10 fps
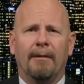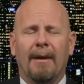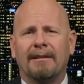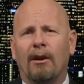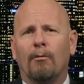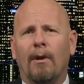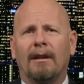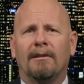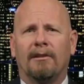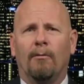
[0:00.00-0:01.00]
That's how
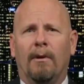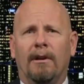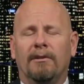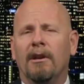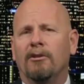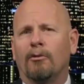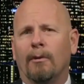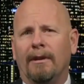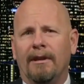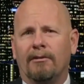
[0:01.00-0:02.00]
reckless it was to
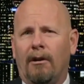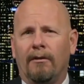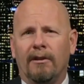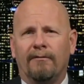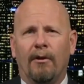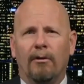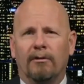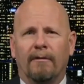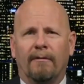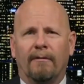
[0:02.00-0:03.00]
release all these photos
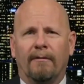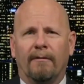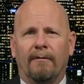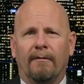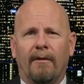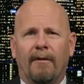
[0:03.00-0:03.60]
of officers.